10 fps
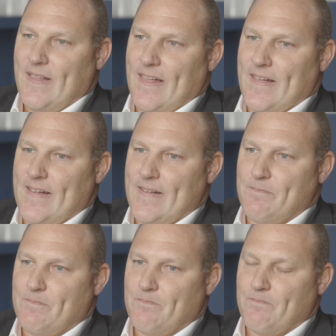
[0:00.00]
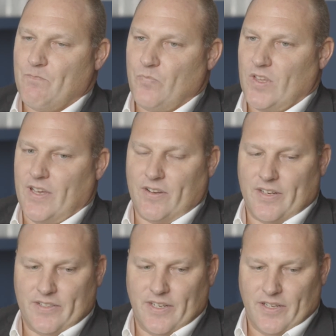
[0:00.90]
how
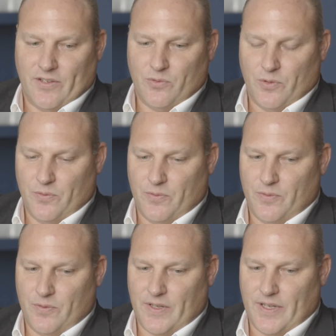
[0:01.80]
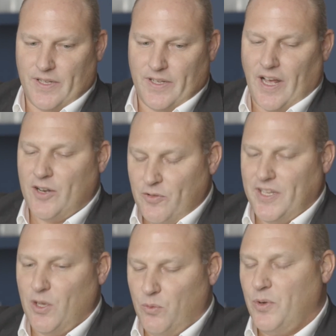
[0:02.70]
can I say this, sort of, I don't
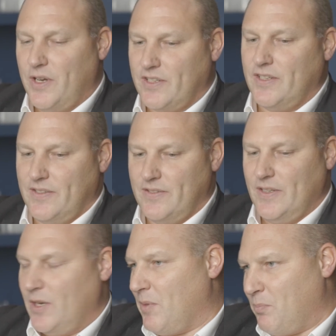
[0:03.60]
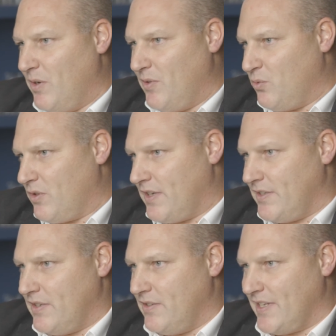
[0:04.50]
think it would have worked at, you know, my previous
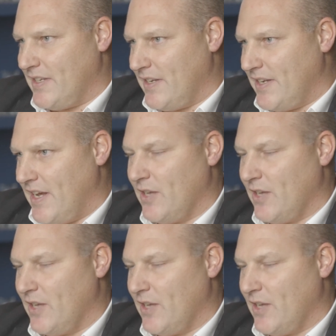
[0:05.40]
organization, Santander.